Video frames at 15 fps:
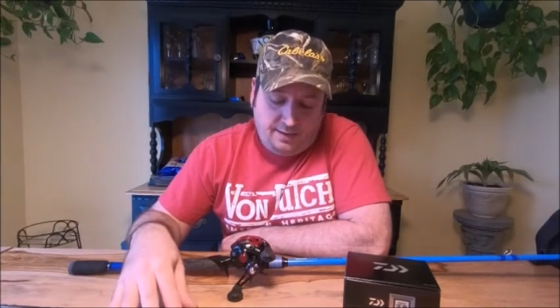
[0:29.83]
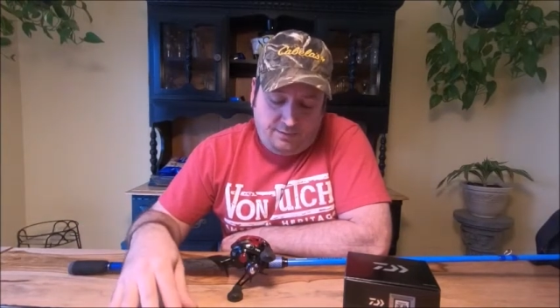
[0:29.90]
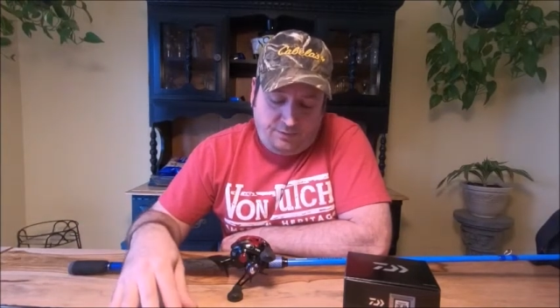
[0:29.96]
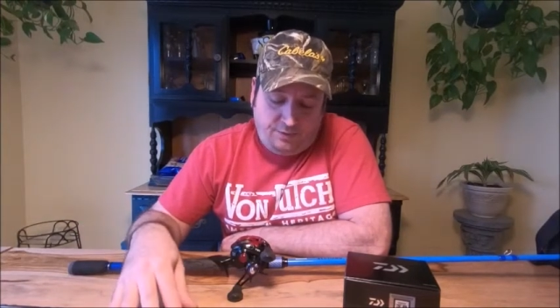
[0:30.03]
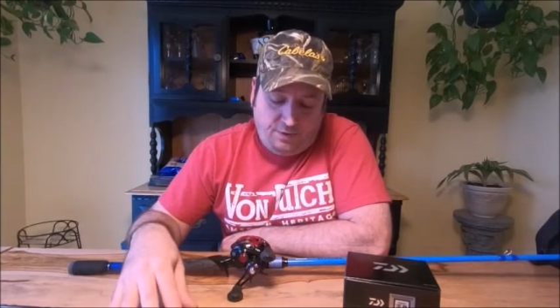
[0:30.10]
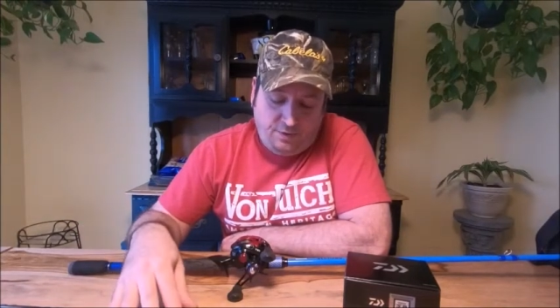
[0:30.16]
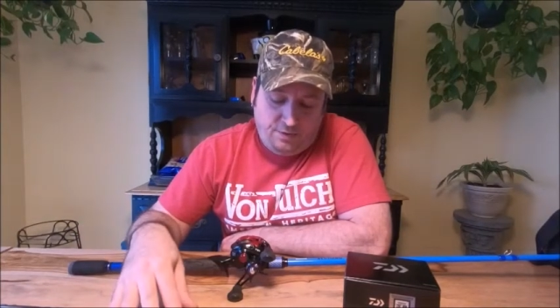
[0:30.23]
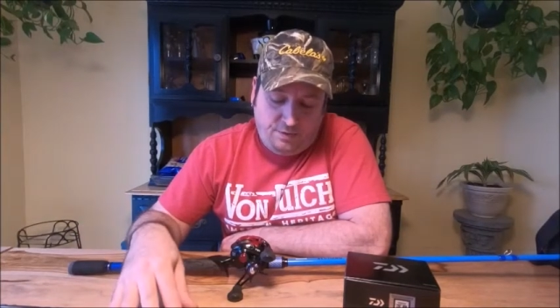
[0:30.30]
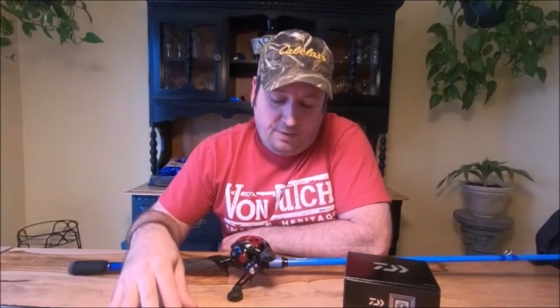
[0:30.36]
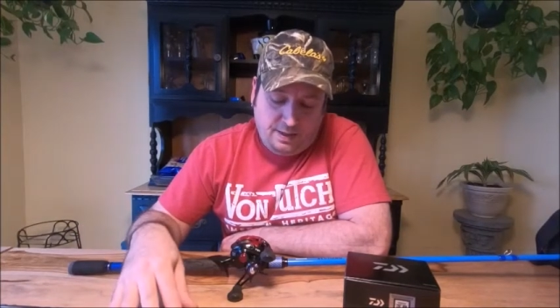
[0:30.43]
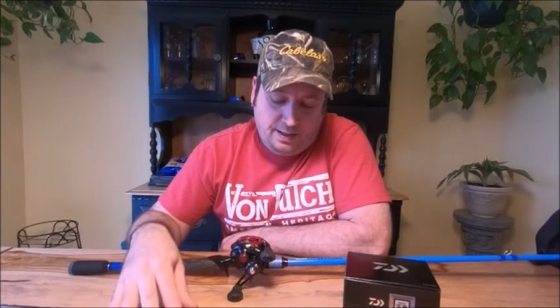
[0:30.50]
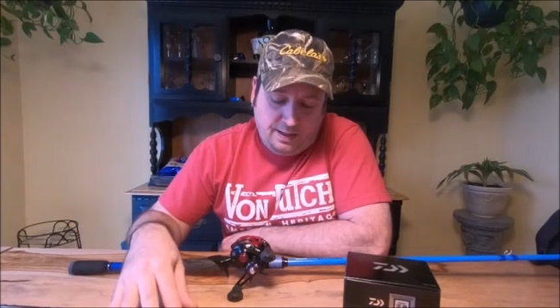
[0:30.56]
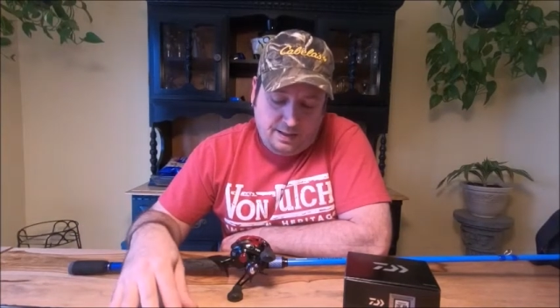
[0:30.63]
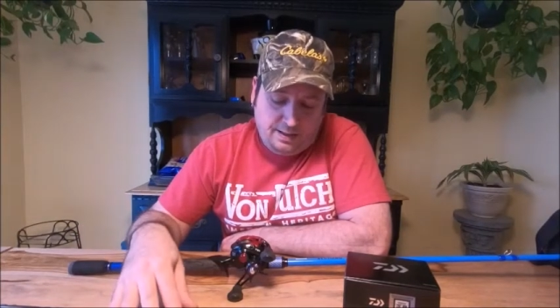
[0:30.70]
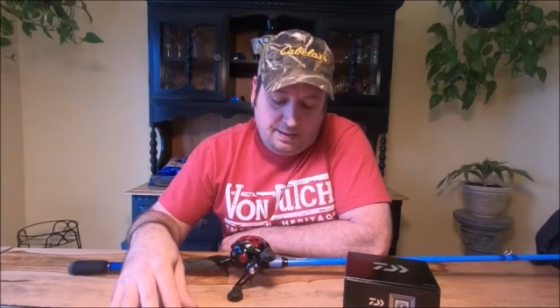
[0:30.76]
So
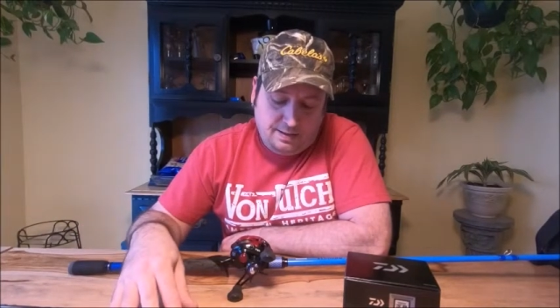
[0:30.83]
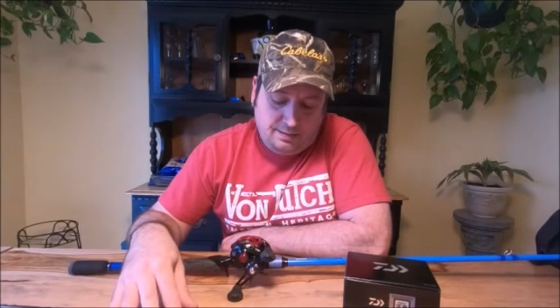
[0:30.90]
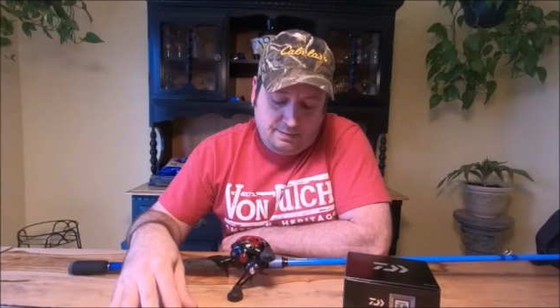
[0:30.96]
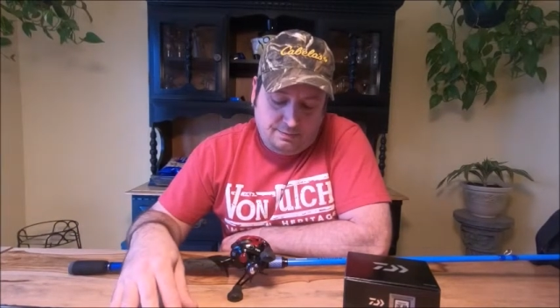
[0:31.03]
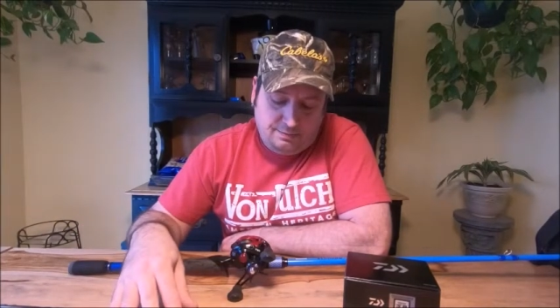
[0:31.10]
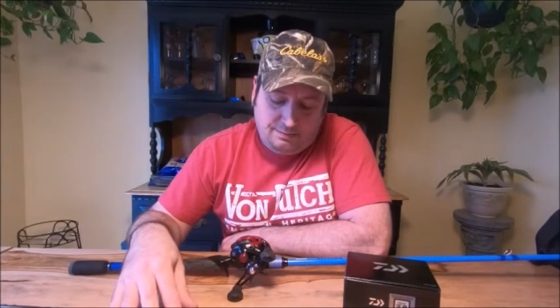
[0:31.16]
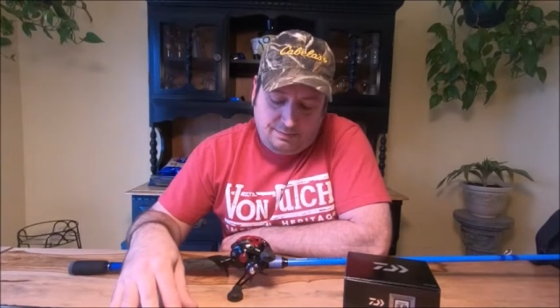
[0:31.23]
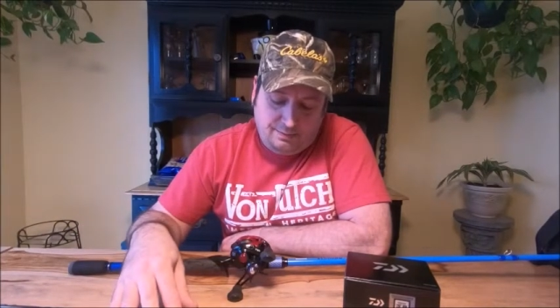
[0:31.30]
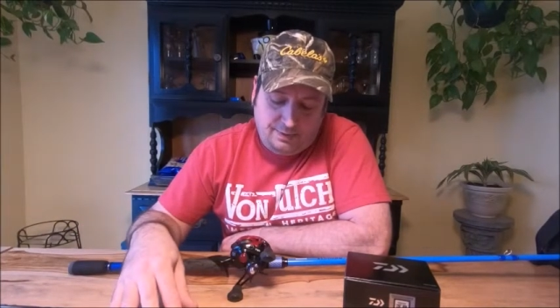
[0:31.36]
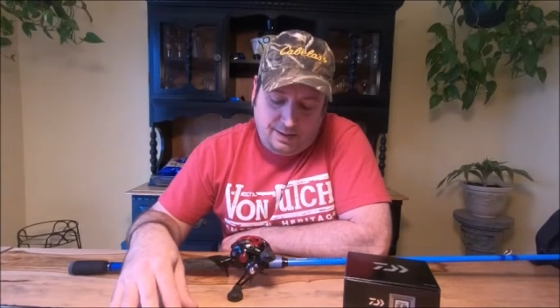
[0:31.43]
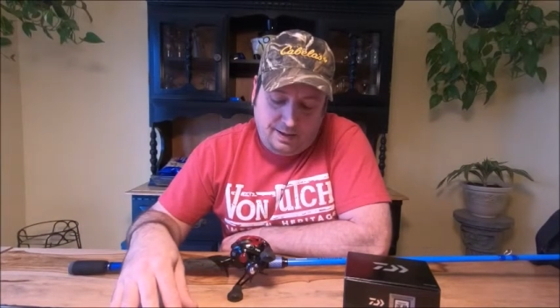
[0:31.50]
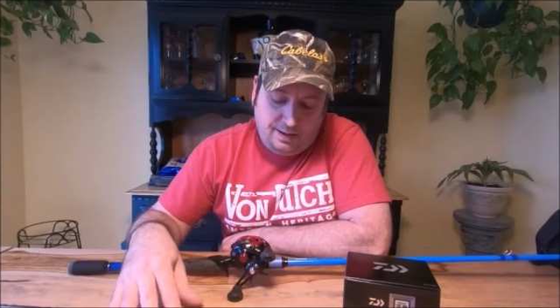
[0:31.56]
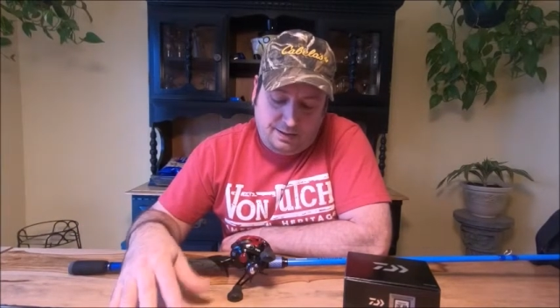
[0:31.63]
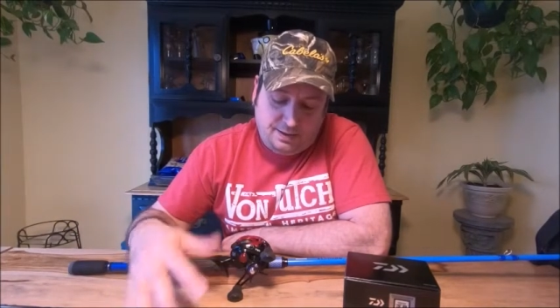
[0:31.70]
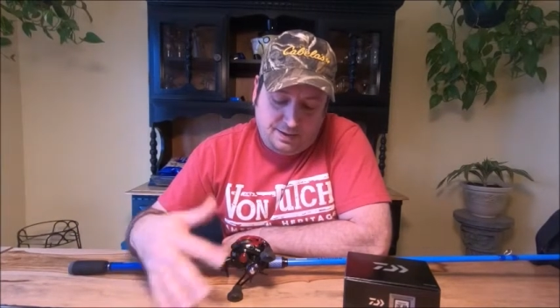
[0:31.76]

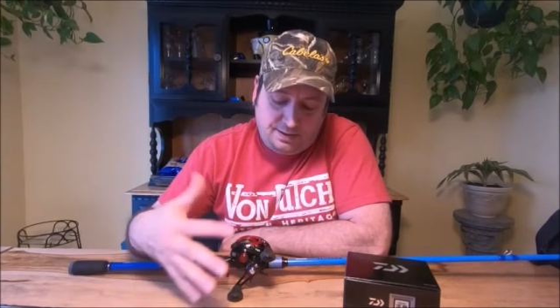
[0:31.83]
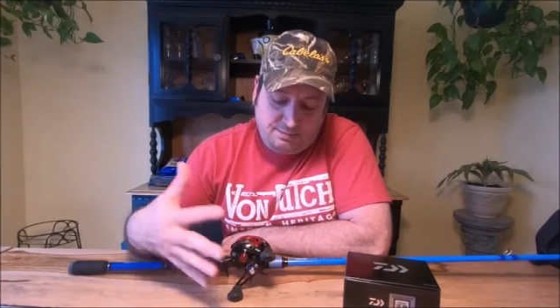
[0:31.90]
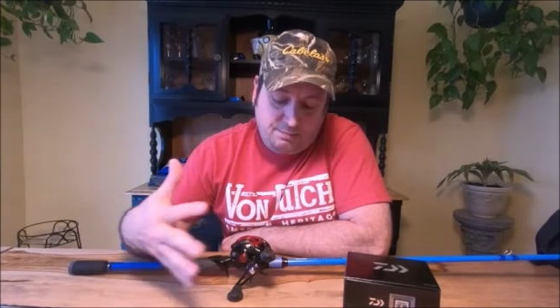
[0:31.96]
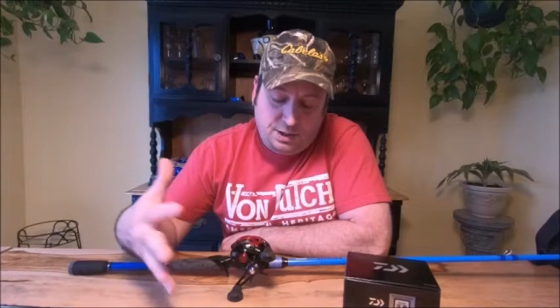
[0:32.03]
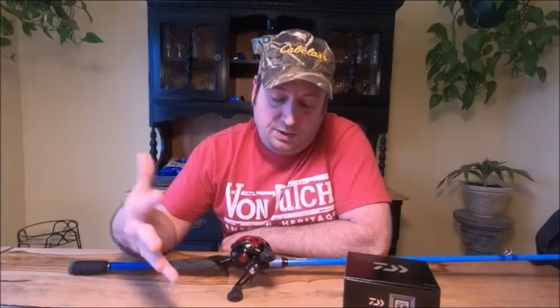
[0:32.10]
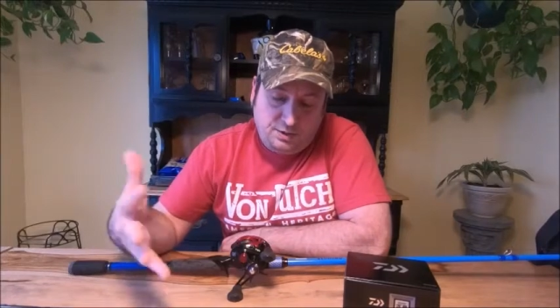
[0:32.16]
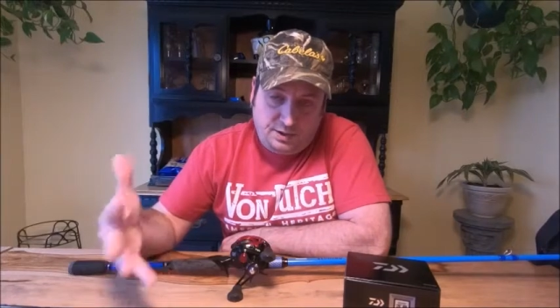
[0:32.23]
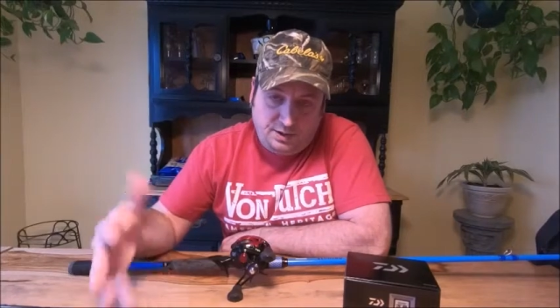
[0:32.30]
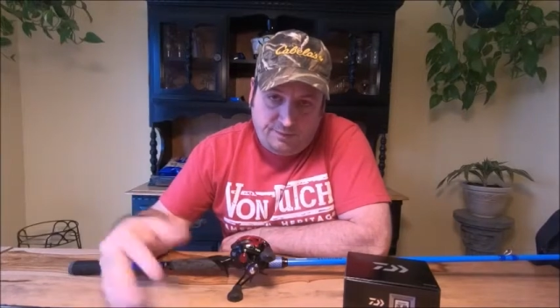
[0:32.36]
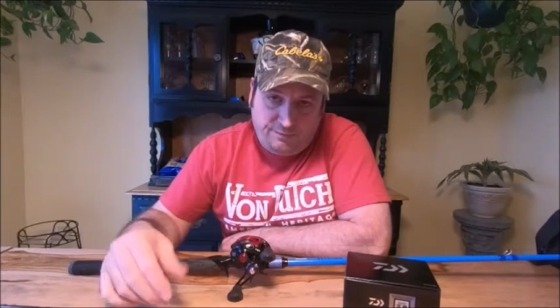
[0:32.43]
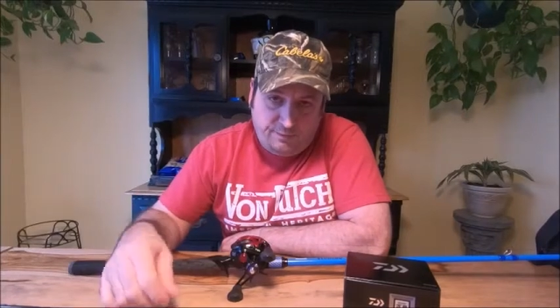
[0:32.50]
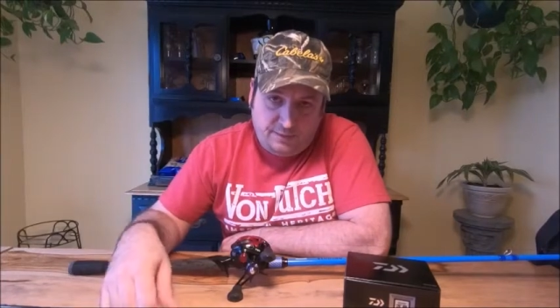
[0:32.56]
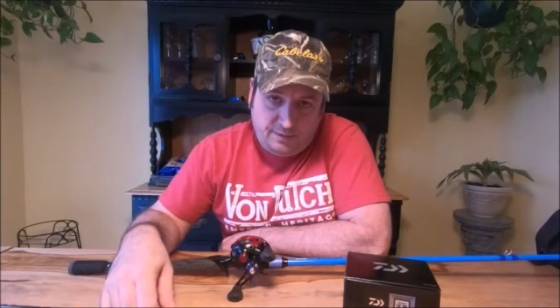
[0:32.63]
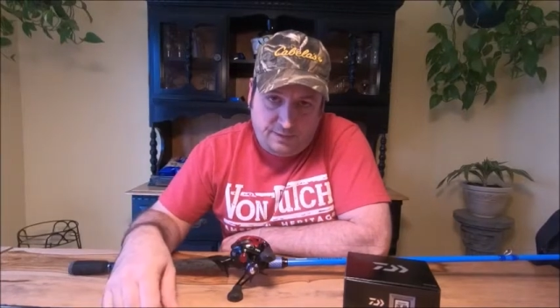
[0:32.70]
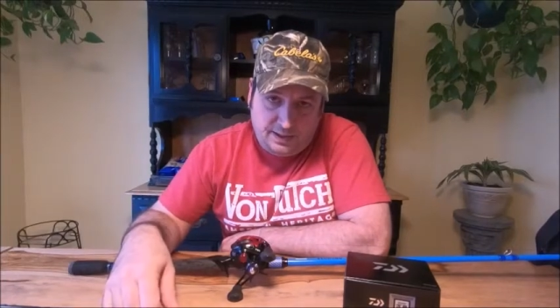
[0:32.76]
I got some better gear
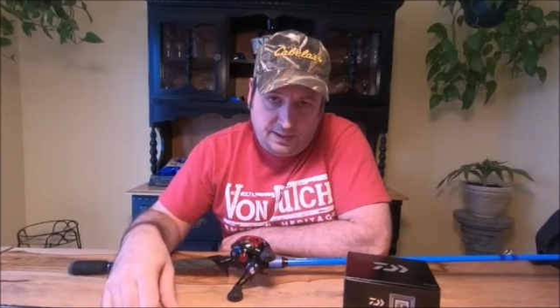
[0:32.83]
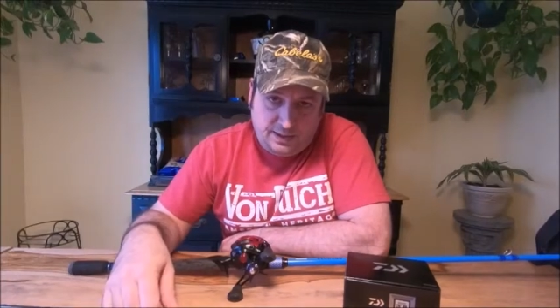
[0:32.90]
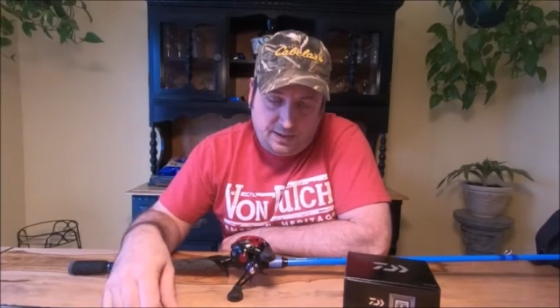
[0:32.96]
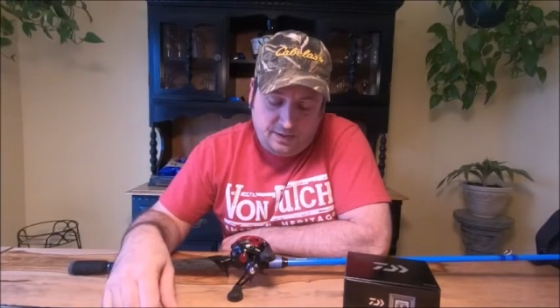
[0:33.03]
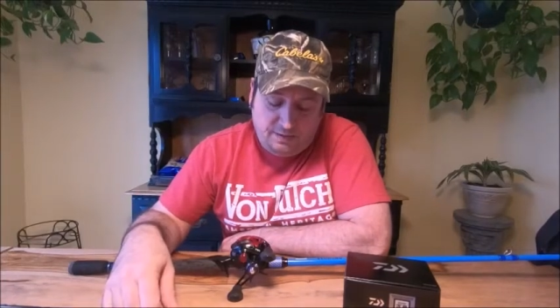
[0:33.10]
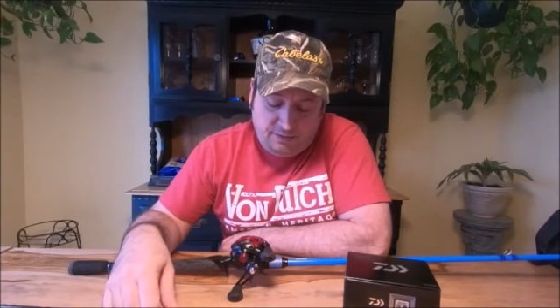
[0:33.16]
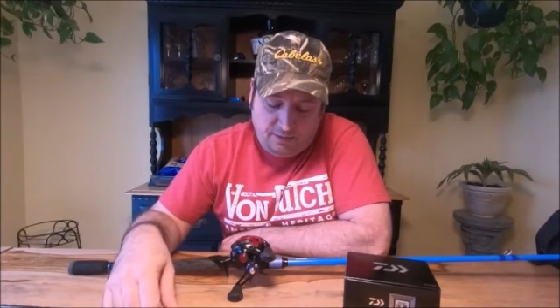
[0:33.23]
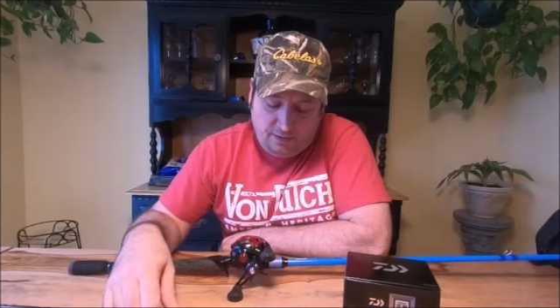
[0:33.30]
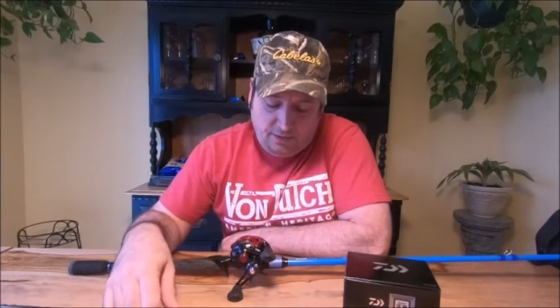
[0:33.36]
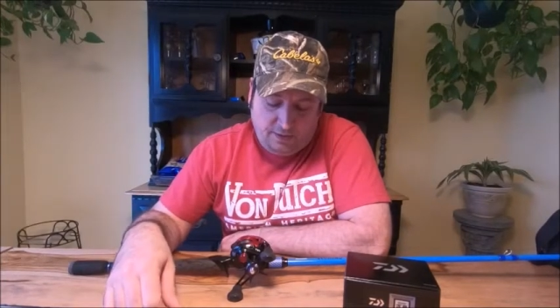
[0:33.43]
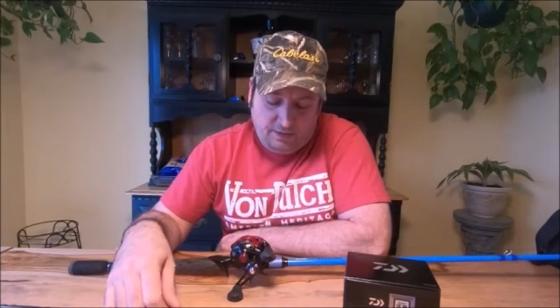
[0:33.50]
for this year.